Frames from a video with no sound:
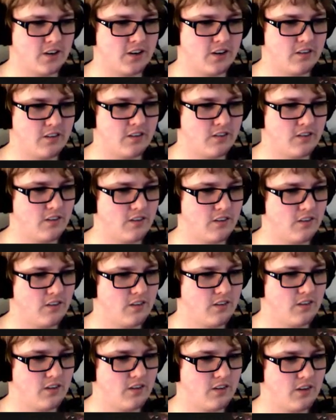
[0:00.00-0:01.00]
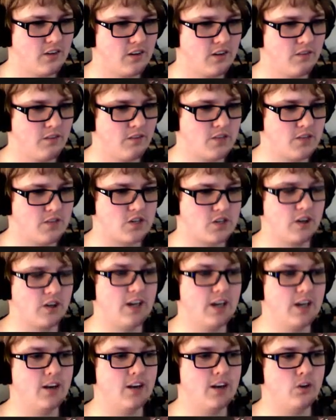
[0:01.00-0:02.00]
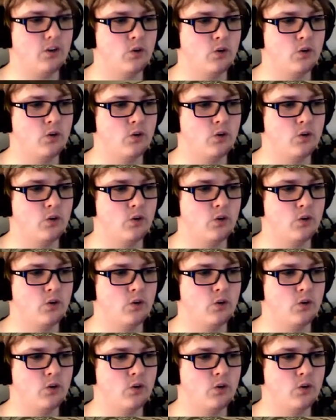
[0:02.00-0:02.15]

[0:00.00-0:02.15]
Mr. Lionel.